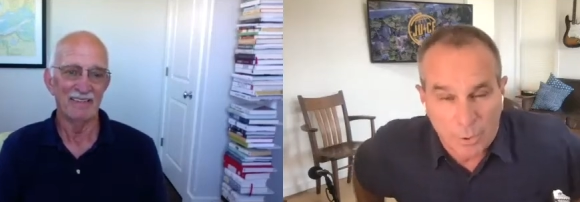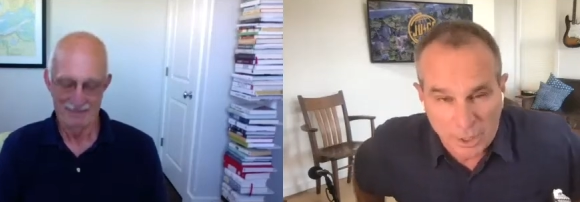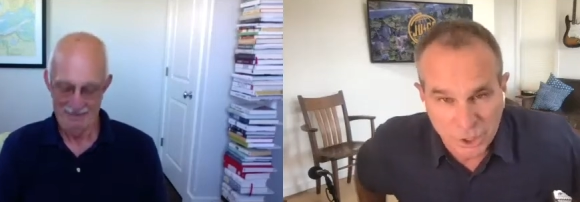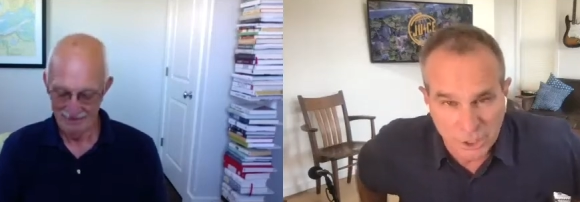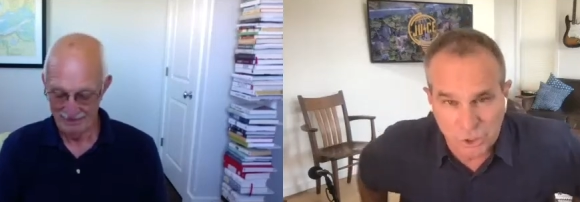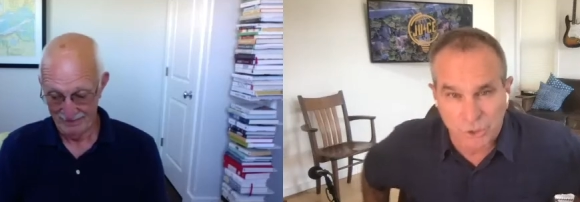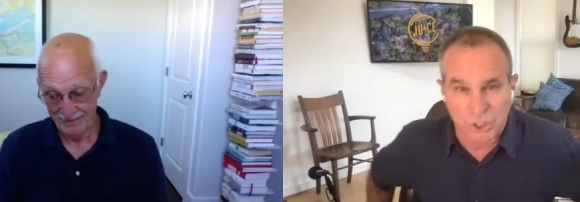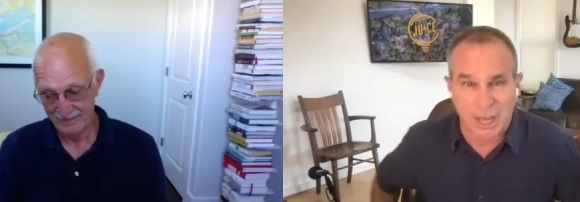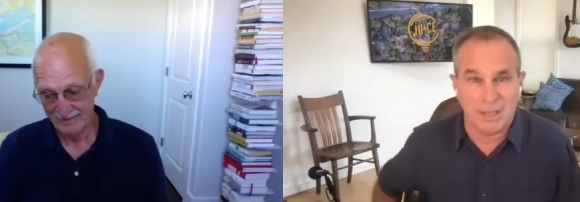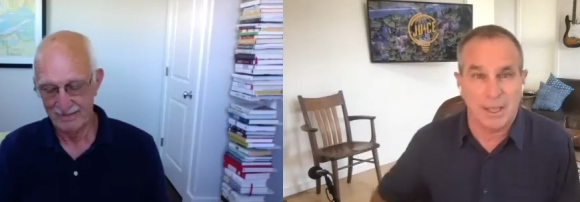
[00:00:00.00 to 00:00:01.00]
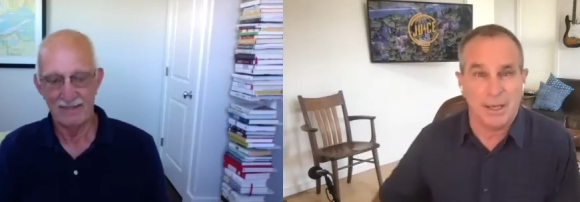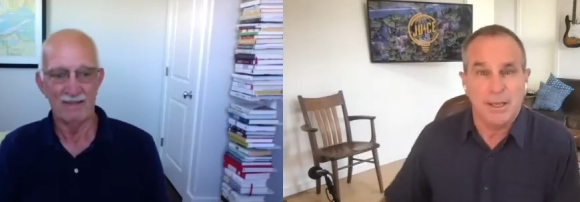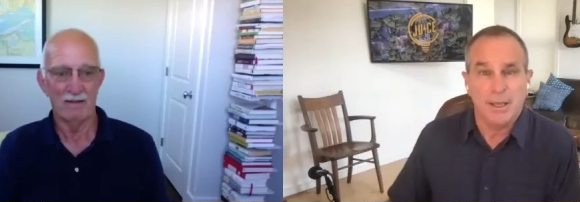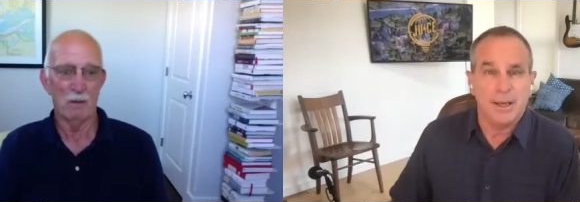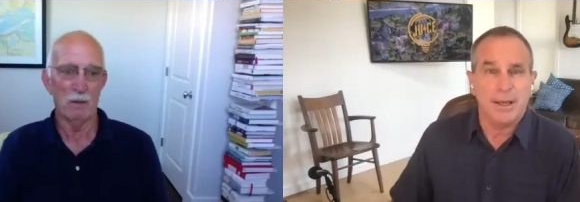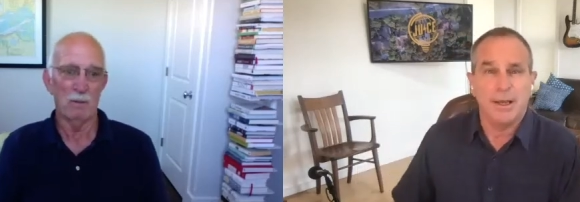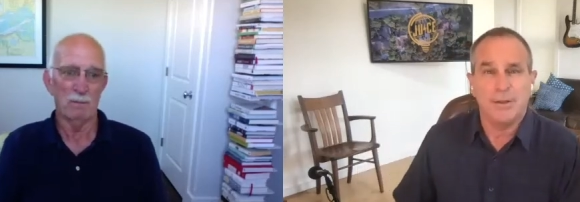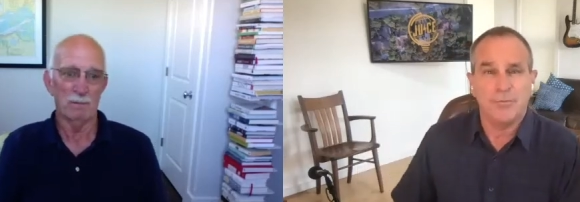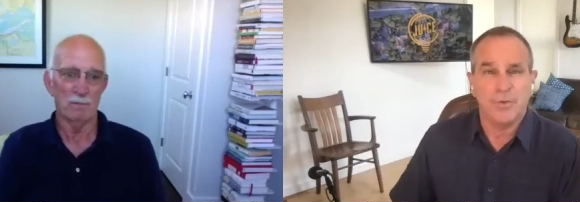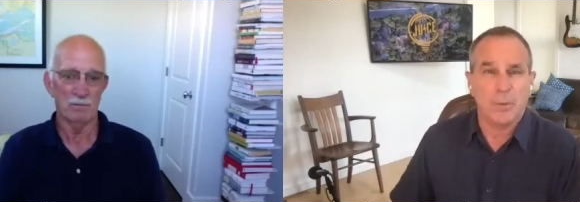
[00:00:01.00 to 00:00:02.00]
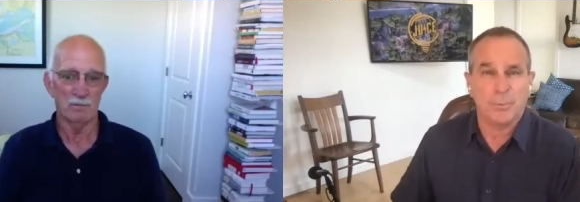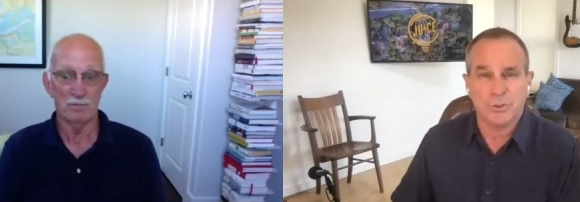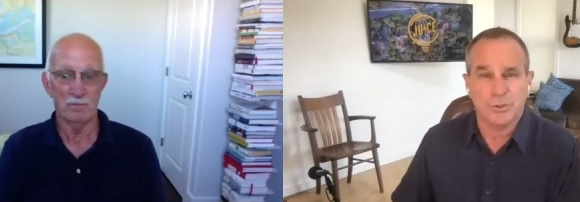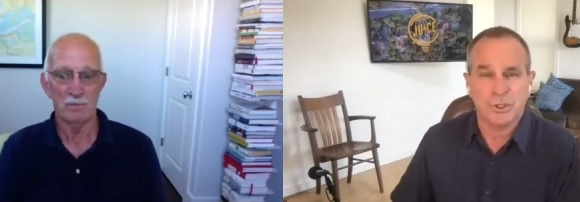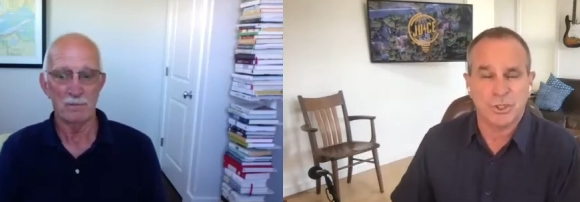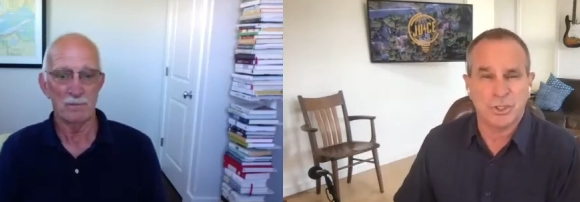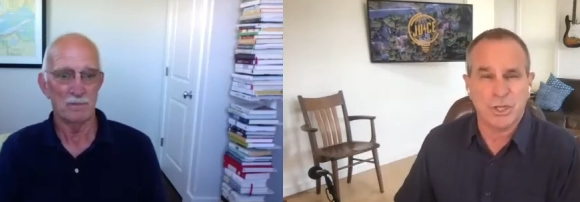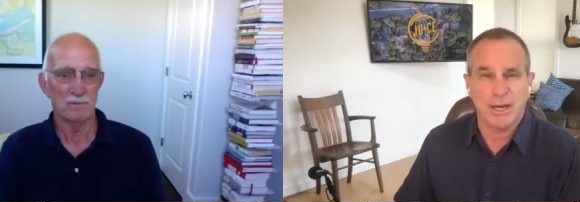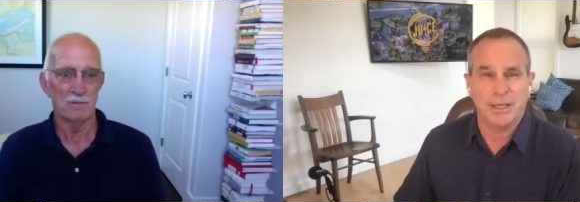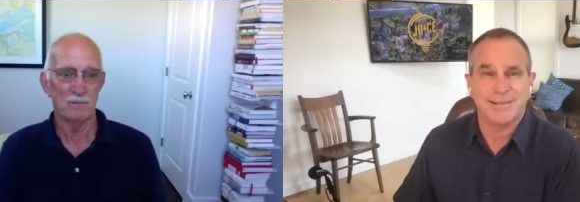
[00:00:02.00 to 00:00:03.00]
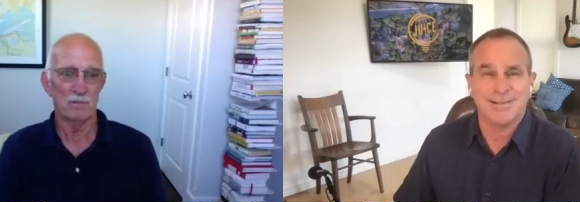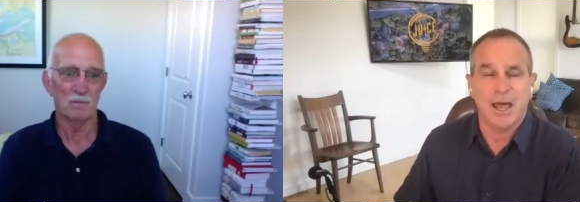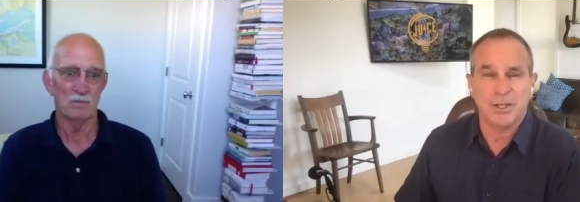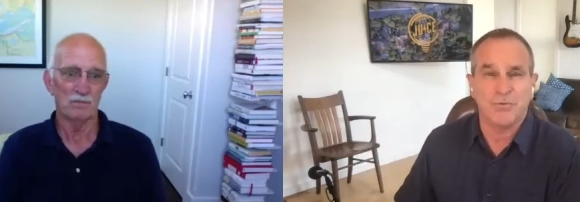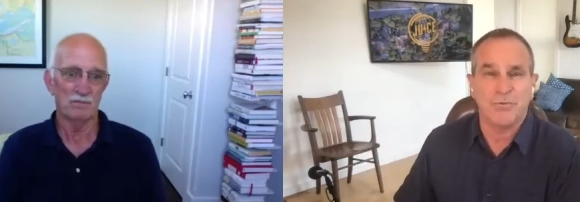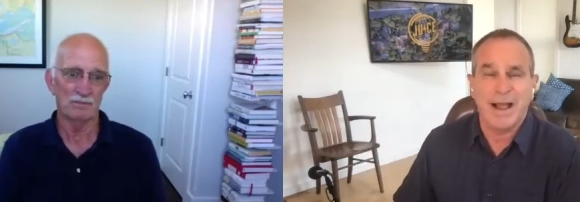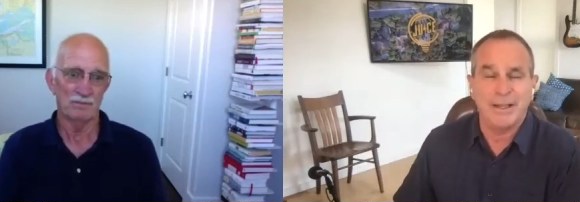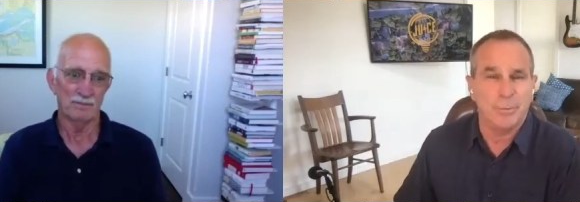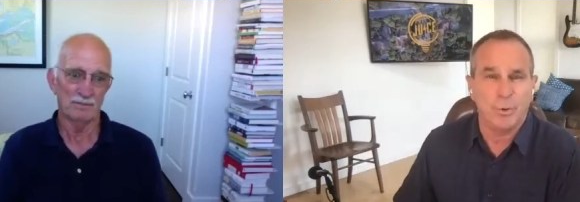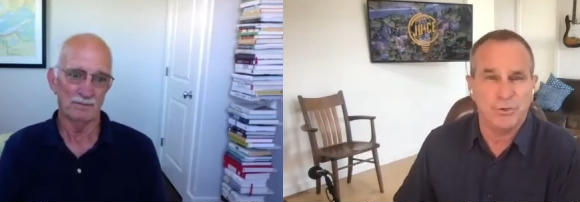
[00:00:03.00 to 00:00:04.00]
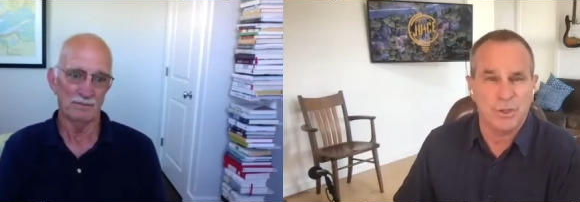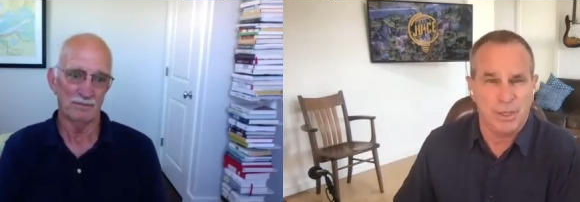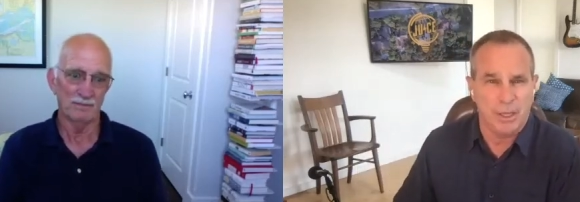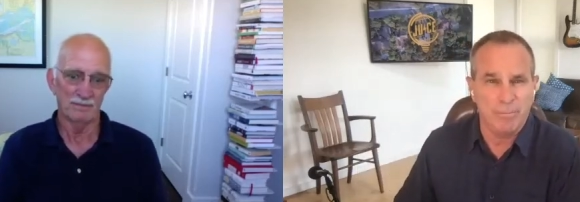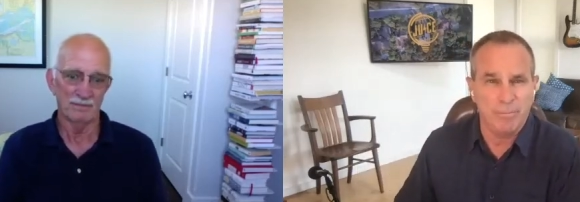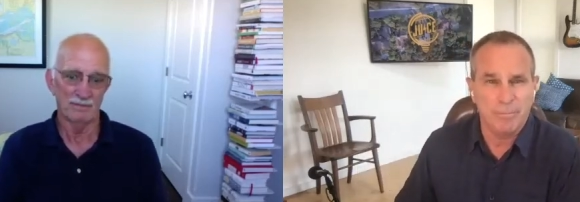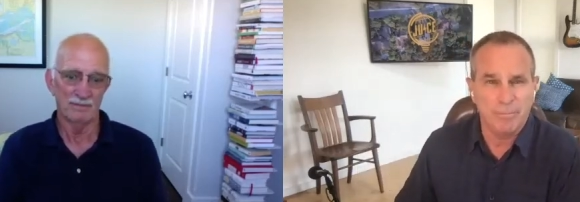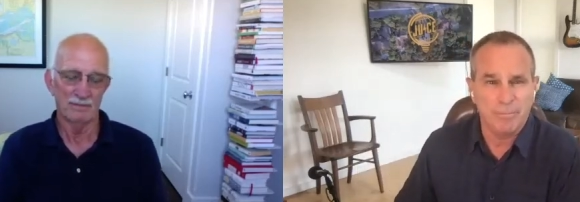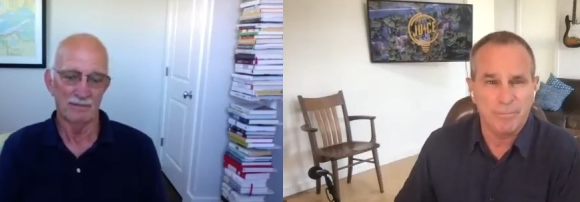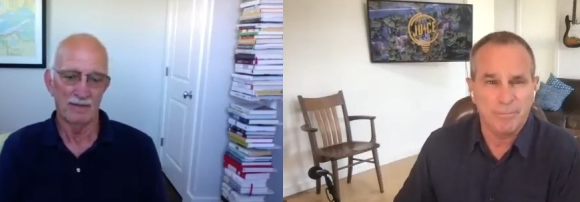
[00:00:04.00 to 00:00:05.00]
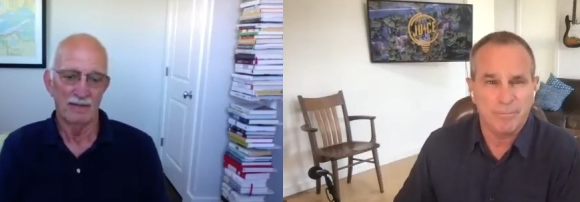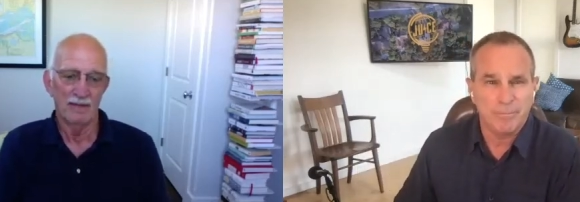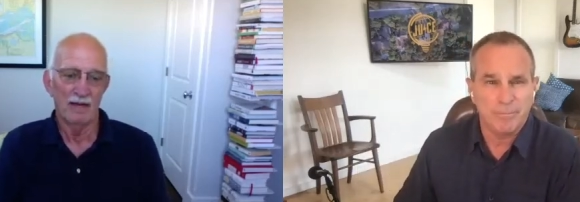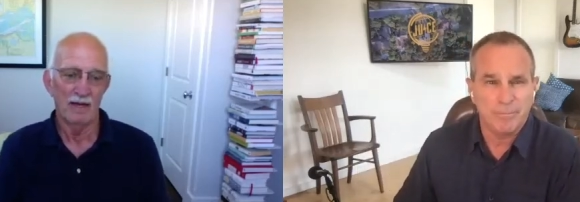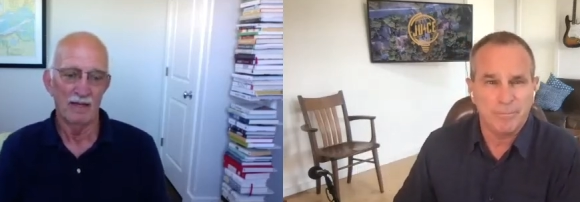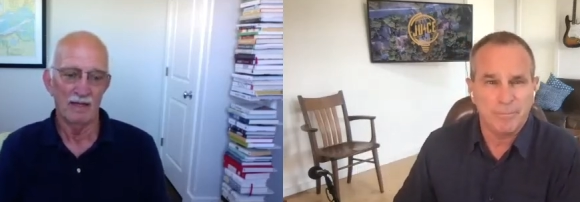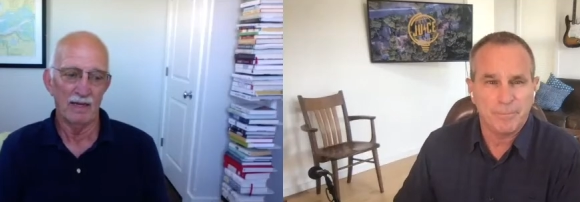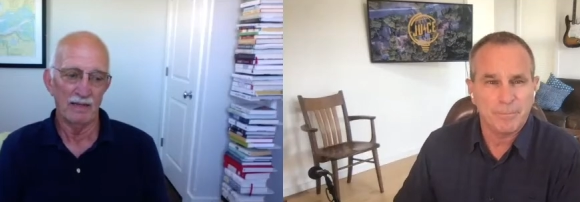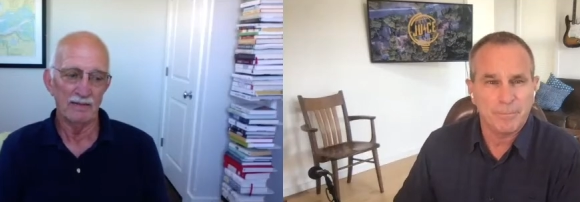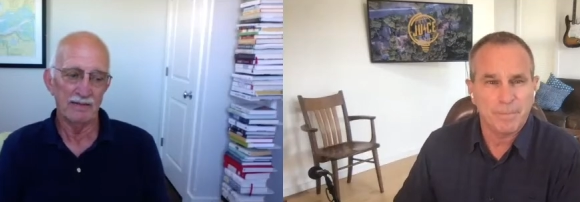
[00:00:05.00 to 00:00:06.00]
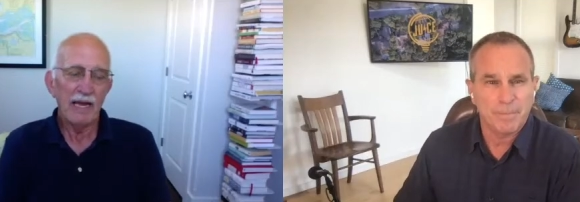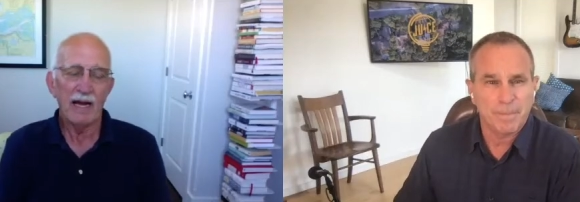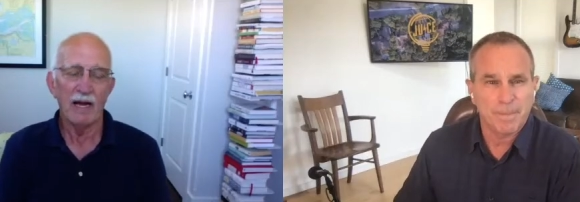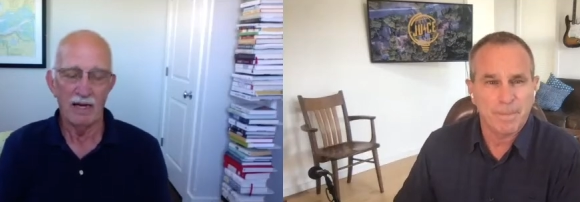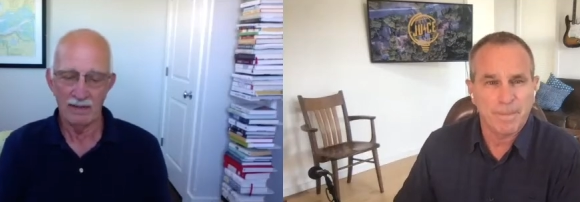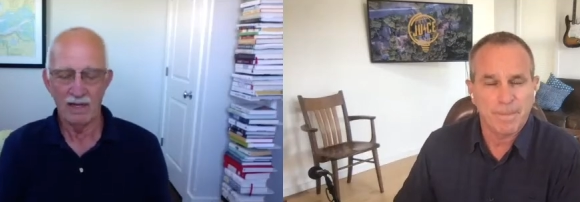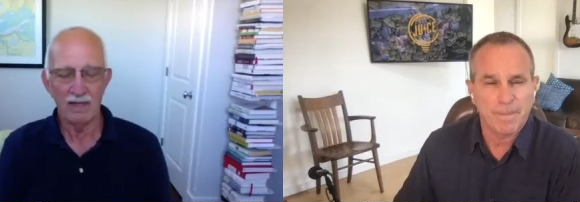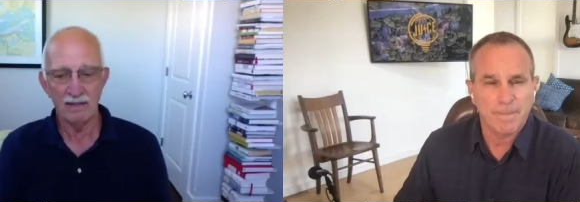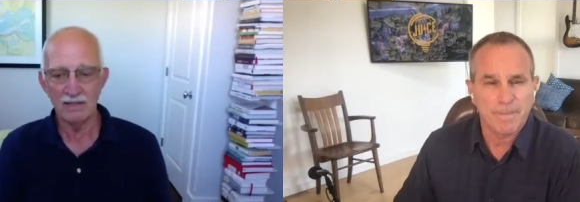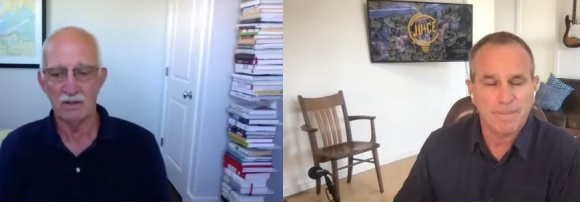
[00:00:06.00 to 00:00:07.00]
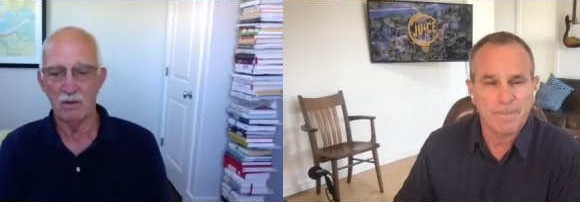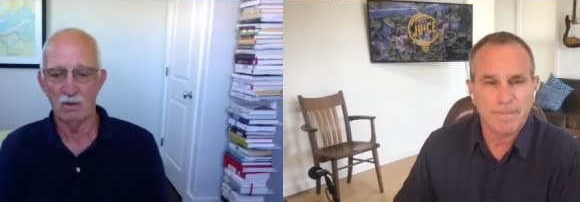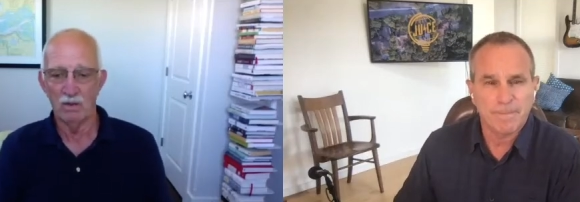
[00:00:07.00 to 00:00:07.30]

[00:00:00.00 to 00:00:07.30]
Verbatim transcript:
Speaker 1: projects. You're saying that developers are just deciding it's not as valuable to them.
Speaker 2: Yeah, I think so.